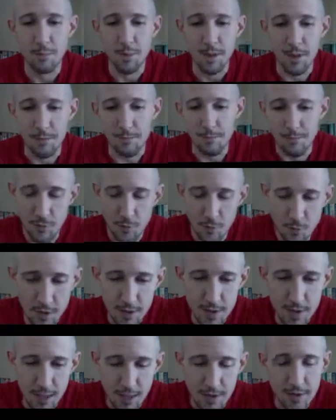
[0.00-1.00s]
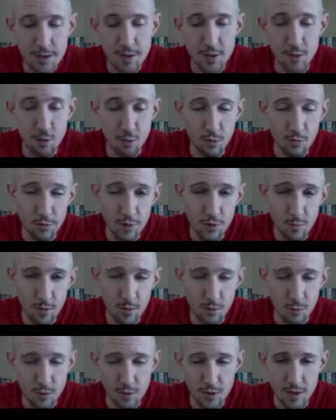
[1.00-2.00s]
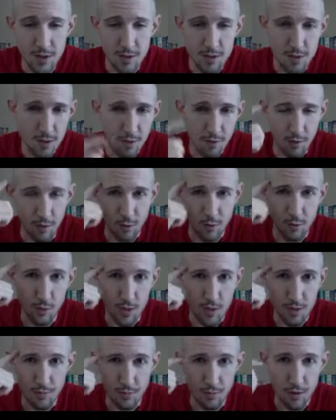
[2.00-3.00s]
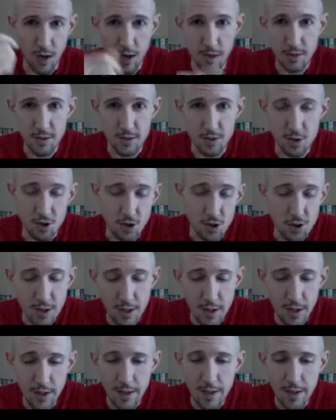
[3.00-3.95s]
But with that, your vitamin, we're continuing our quest for knowledge